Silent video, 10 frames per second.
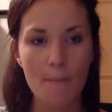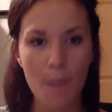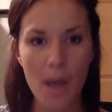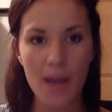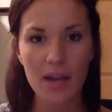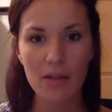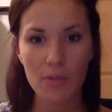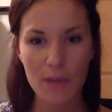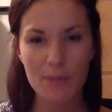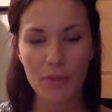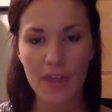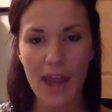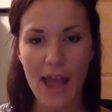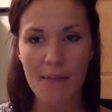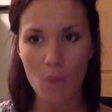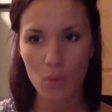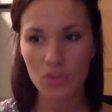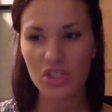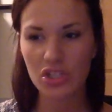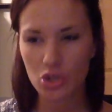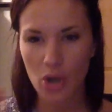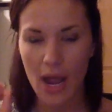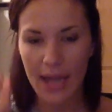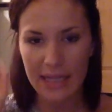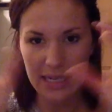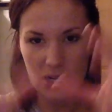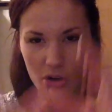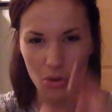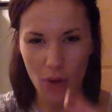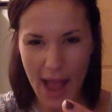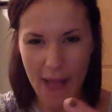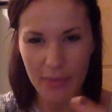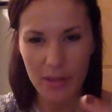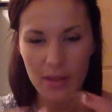But the people that I'm most trying to grab